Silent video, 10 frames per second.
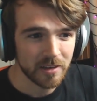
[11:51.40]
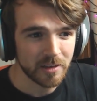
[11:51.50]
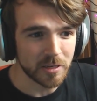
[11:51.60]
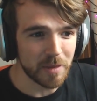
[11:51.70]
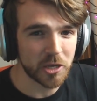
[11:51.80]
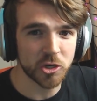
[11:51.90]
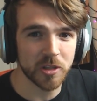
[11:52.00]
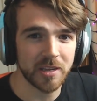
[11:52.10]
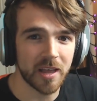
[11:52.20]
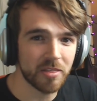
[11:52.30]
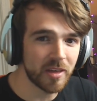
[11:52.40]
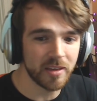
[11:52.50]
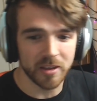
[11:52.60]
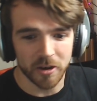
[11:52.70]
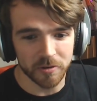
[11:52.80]
to make sure that
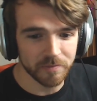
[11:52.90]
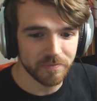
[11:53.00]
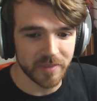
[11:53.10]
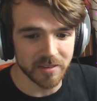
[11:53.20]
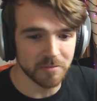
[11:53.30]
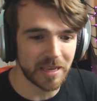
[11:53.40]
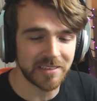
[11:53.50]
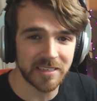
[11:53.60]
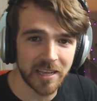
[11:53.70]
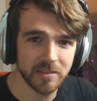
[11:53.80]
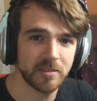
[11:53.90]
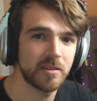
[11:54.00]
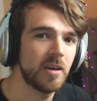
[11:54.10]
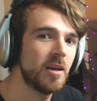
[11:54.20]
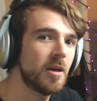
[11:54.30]
nothing, you know, doesn't make
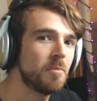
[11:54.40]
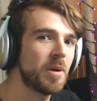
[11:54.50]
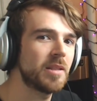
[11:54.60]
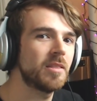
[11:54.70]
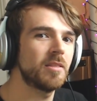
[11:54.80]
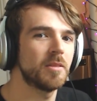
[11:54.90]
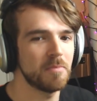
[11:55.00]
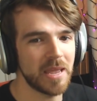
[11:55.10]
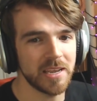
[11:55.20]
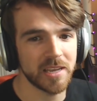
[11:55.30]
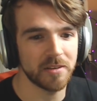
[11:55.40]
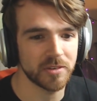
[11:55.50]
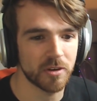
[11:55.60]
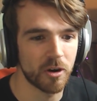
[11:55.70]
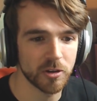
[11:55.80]
sense, but the Mania
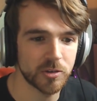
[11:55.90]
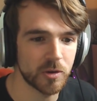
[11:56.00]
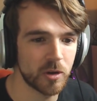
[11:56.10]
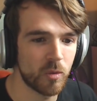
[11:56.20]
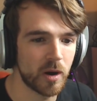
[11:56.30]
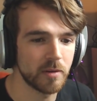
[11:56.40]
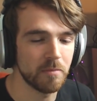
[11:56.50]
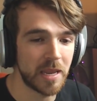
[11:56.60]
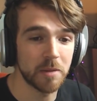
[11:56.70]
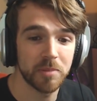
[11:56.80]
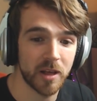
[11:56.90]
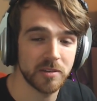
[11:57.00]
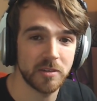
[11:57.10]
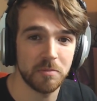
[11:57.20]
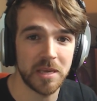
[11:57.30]
devs are also going to want Mania
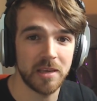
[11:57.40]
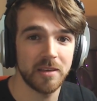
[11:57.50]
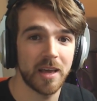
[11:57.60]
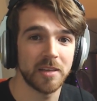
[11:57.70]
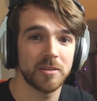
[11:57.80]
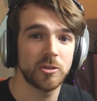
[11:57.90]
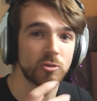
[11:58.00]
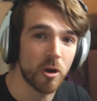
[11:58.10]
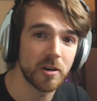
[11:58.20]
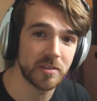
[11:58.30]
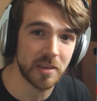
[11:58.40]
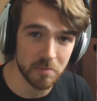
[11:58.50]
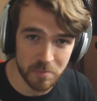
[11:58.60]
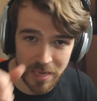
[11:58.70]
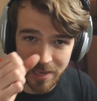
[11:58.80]
Plus to be as strong as it
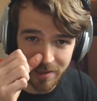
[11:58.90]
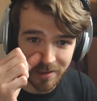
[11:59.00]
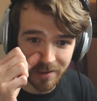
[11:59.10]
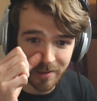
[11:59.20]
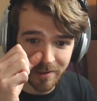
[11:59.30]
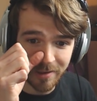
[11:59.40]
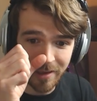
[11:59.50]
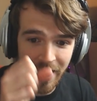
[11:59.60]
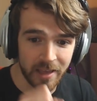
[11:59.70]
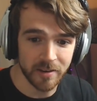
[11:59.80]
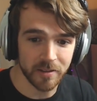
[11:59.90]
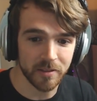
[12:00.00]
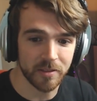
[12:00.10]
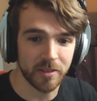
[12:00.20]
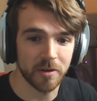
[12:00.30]
can be, and
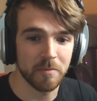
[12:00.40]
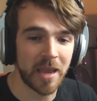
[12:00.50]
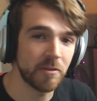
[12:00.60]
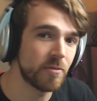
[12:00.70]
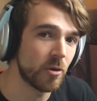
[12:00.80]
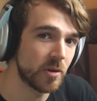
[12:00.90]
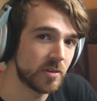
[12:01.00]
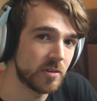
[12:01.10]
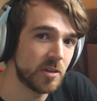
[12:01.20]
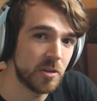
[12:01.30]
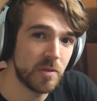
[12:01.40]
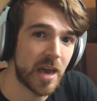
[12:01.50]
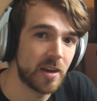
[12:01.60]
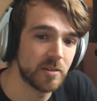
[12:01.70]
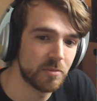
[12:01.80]
their main focus is to do
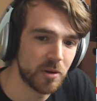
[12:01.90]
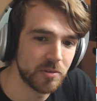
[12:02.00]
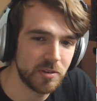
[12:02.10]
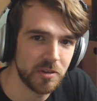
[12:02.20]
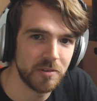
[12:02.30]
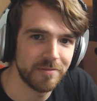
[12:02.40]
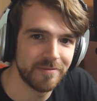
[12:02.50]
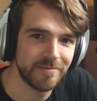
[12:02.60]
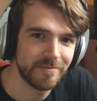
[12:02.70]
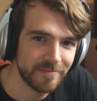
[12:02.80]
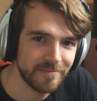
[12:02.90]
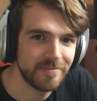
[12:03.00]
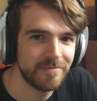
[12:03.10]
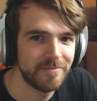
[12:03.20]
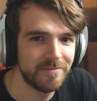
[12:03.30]
that, as opposed to
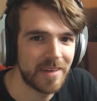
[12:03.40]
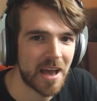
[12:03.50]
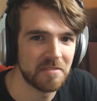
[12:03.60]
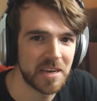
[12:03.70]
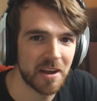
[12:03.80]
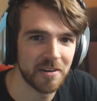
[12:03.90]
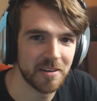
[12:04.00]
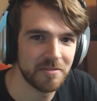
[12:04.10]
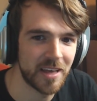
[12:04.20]
have a narrative